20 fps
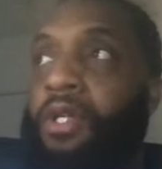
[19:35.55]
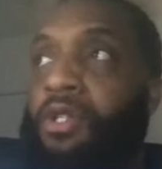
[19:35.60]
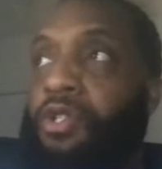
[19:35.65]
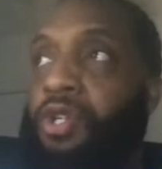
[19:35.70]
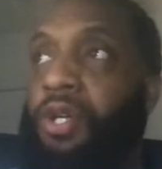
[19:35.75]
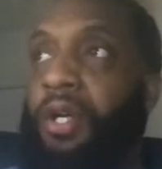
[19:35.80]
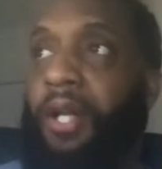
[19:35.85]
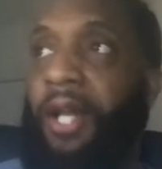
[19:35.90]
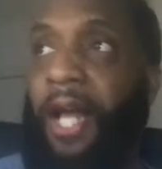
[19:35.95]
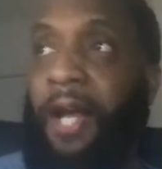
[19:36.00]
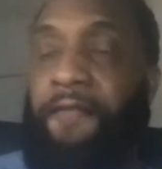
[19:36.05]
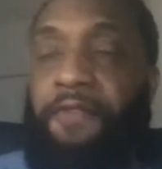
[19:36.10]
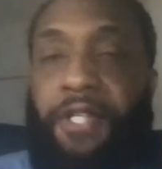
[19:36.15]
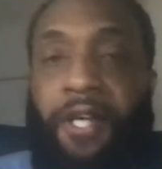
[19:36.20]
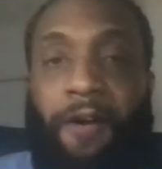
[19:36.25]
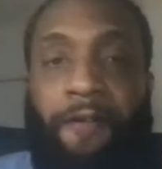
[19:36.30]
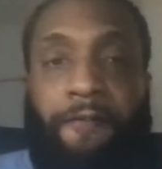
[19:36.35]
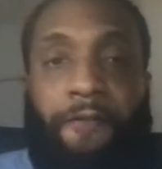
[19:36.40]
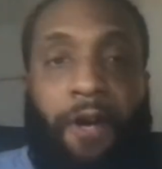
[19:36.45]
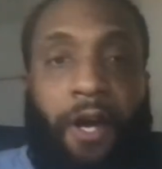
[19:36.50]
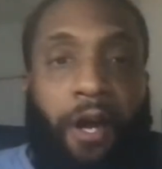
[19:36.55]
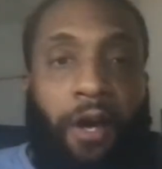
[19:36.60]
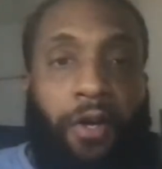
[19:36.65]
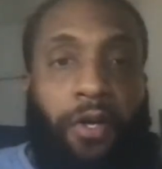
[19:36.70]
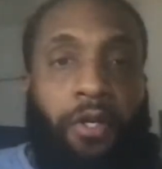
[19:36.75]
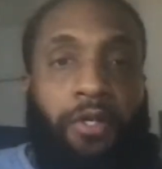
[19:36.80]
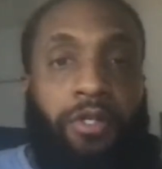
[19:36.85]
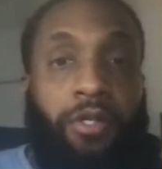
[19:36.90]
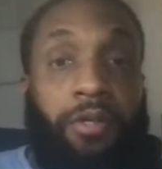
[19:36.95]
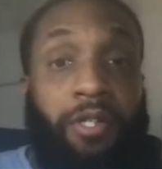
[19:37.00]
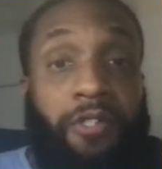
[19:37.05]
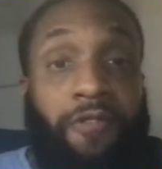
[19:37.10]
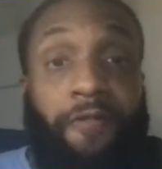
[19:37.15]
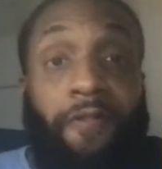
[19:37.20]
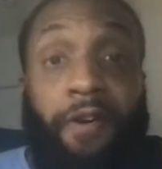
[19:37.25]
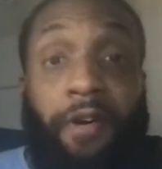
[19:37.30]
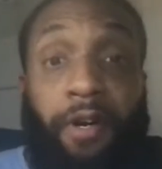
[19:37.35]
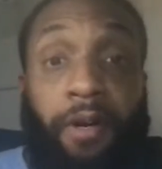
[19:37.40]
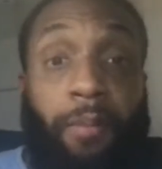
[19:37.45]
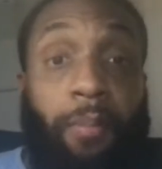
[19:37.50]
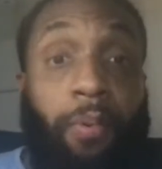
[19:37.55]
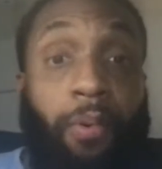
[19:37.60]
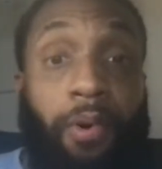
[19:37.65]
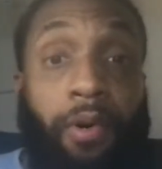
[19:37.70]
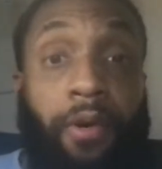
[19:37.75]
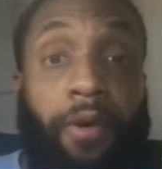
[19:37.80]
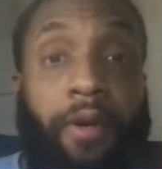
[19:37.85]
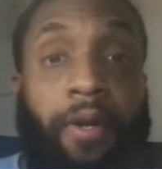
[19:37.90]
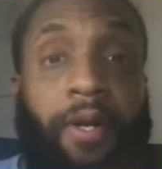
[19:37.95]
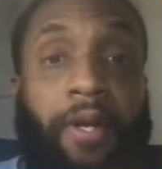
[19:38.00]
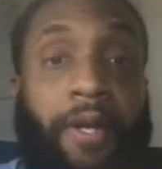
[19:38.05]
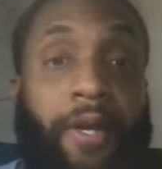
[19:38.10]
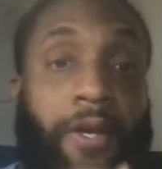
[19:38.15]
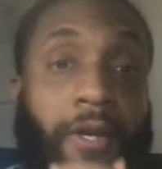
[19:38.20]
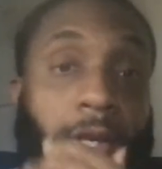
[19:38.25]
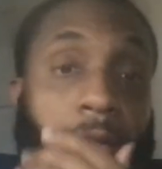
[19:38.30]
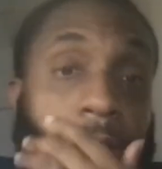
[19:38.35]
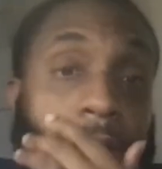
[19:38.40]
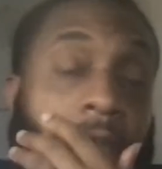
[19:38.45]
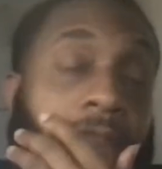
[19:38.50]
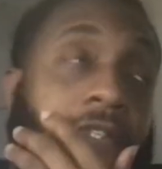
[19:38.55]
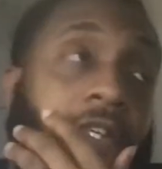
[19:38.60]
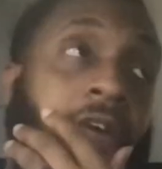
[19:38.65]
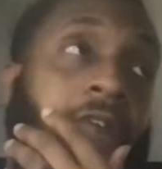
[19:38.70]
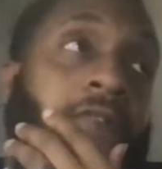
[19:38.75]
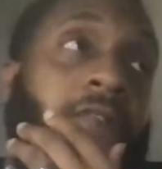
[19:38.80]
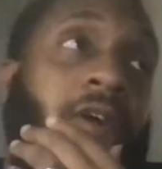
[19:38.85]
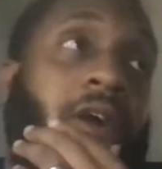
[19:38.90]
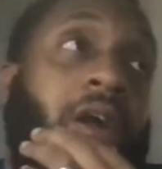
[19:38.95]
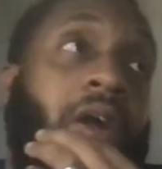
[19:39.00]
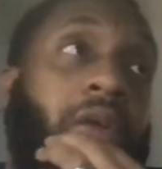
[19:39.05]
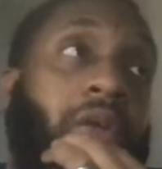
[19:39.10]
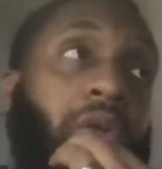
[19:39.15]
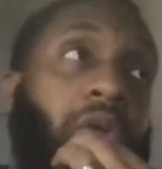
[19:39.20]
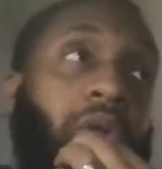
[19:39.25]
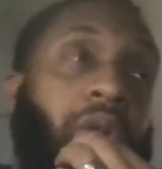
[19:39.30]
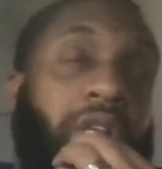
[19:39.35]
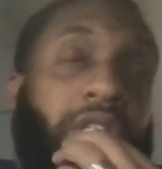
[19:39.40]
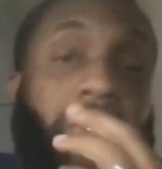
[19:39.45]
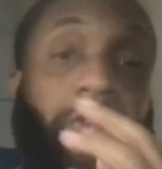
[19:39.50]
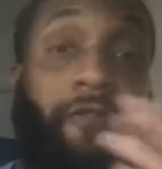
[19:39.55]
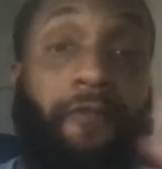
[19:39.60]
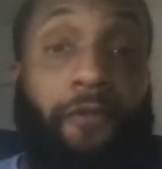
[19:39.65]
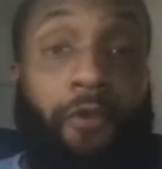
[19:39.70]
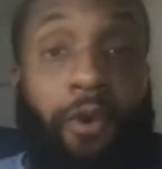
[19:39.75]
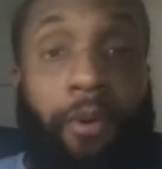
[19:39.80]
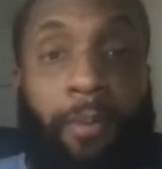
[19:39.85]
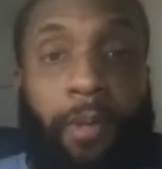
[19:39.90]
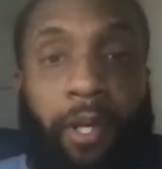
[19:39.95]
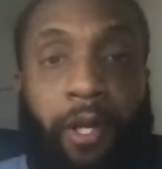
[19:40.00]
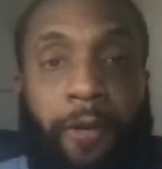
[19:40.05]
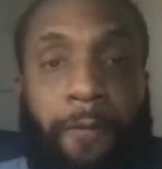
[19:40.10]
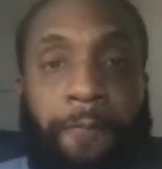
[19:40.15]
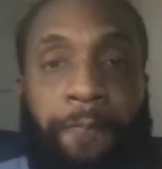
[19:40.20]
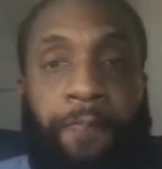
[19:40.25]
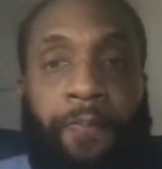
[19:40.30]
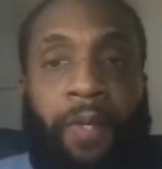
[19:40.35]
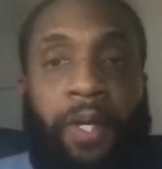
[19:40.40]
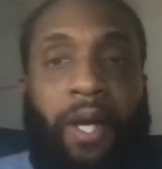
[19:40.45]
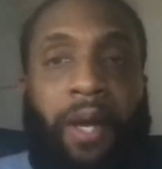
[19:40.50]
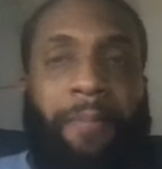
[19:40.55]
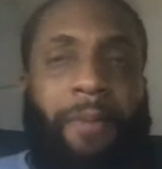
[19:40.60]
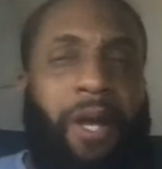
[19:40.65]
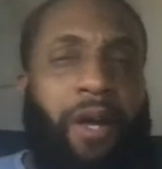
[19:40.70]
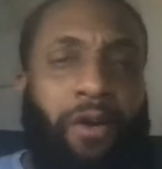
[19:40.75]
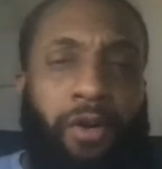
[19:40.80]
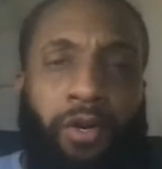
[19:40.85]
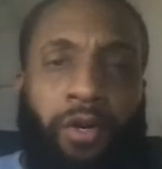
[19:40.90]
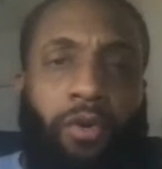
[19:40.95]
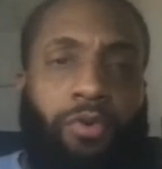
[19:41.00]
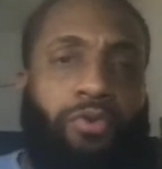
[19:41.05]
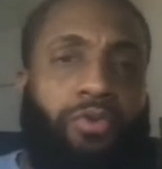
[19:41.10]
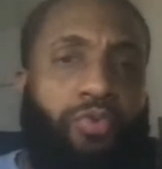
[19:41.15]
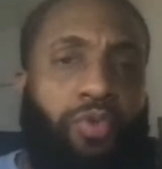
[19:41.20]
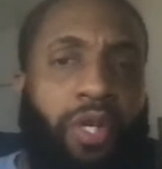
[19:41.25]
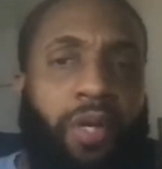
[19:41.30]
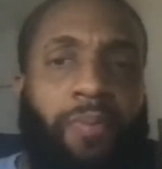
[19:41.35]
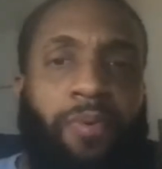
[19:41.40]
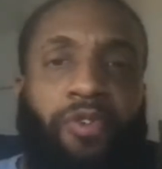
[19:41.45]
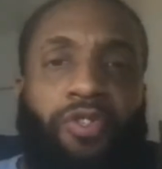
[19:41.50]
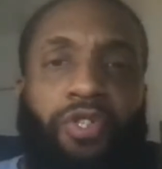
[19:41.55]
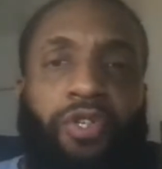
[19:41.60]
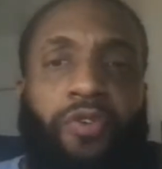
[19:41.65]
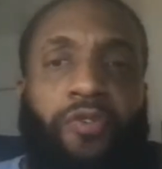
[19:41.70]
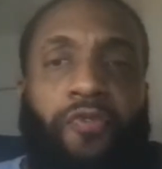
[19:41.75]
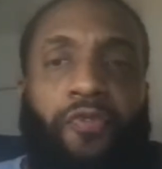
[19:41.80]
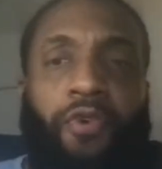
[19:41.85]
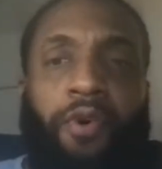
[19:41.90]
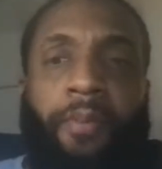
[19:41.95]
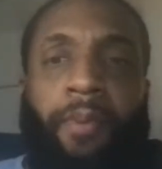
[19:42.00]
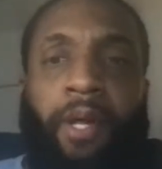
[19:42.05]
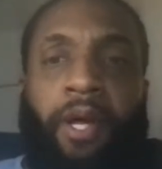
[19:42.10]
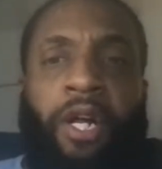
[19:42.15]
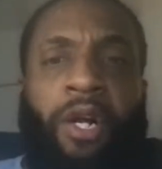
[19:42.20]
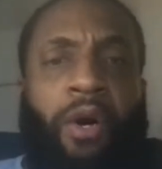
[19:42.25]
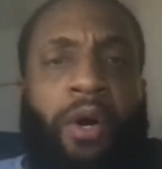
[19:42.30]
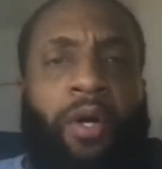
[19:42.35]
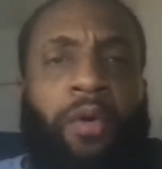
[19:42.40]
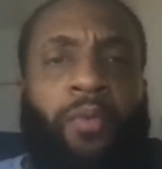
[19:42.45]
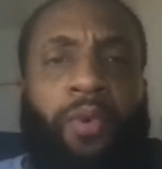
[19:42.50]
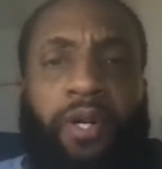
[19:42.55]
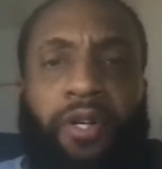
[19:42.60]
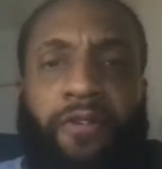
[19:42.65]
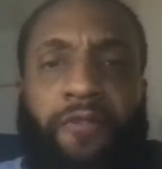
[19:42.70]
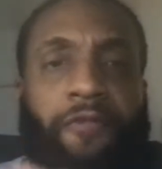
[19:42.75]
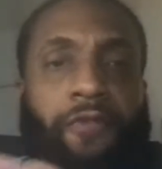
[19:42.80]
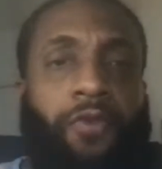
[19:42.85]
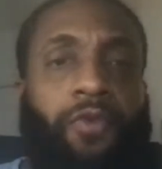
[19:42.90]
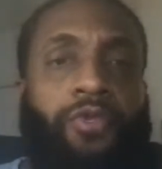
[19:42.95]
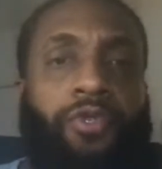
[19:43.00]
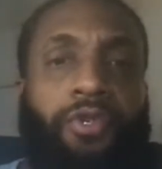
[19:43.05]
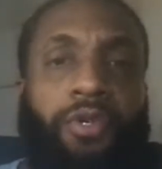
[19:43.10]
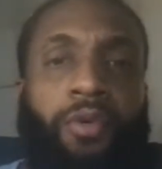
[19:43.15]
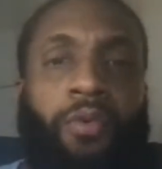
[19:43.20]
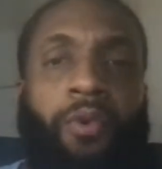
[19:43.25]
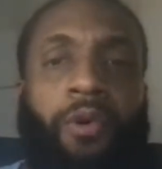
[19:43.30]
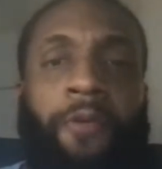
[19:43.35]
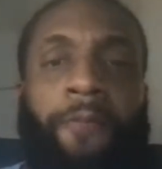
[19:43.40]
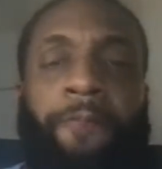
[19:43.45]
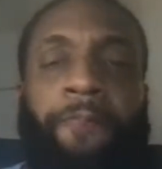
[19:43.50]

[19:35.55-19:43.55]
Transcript: So your lifetime value is very important. The lifetime value, and it's a formula. I'm not gonna go too deep into the formula. I don't wanna confuse anyone.